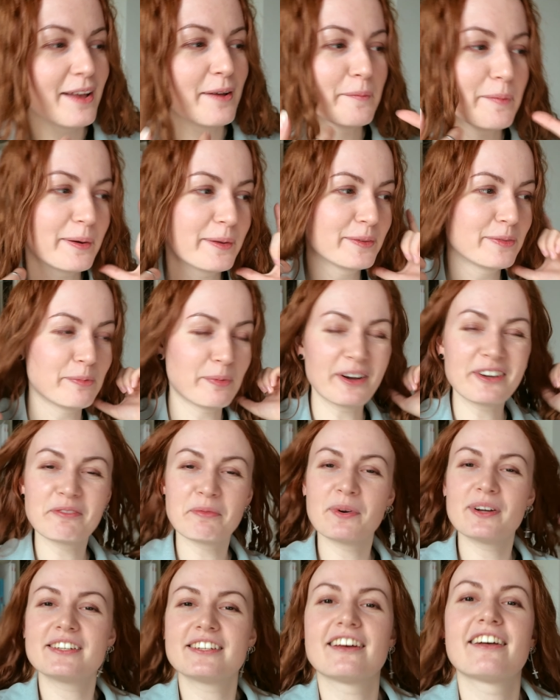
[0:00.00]
But
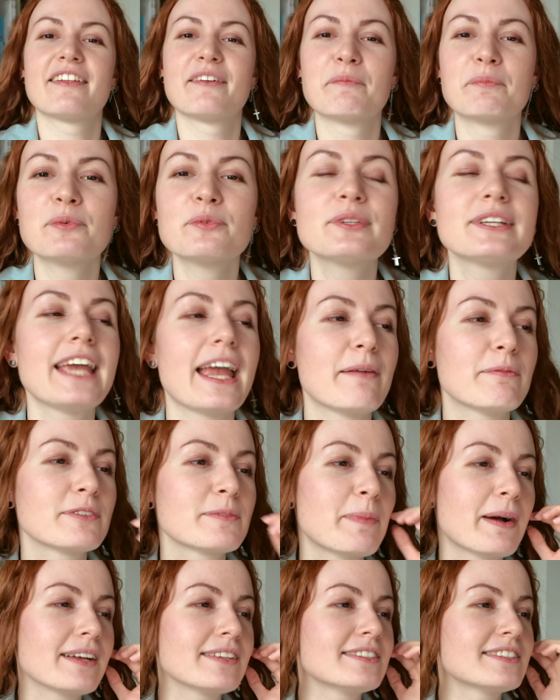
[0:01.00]
what are book games?
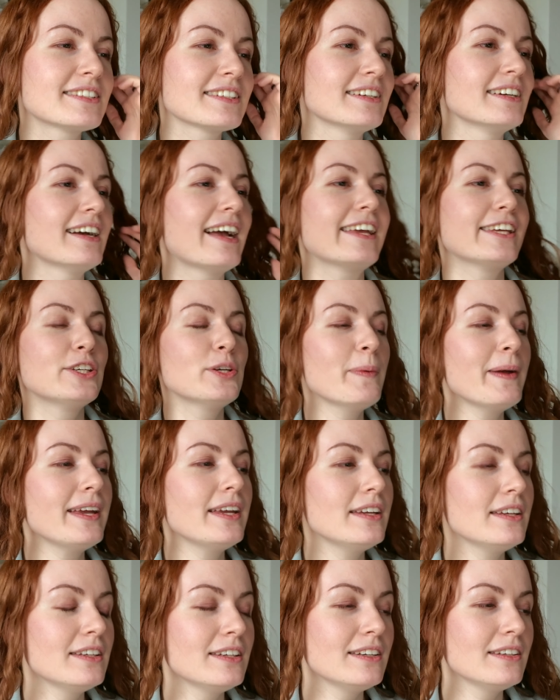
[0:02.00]
But
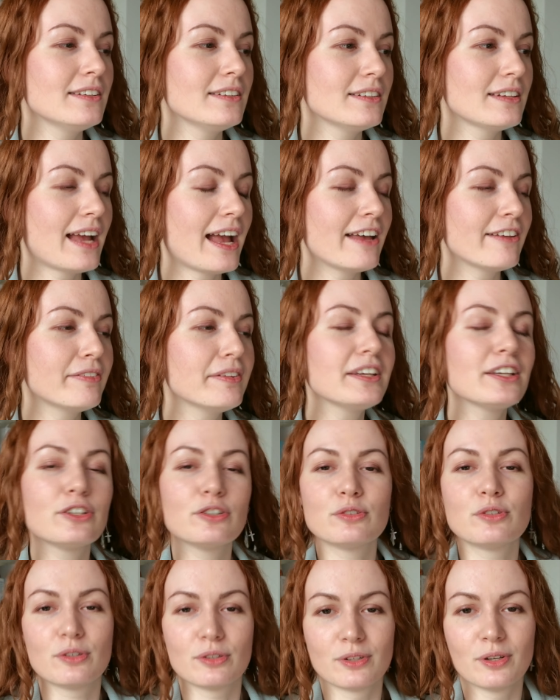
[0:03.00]
I think
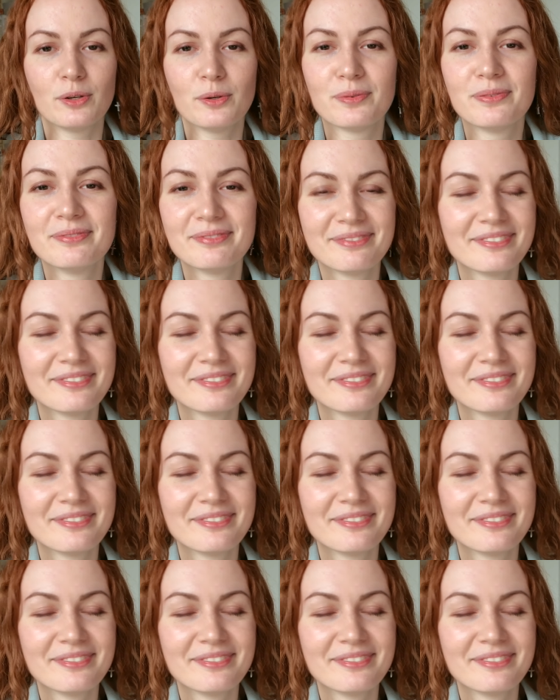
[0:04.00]
you don't know,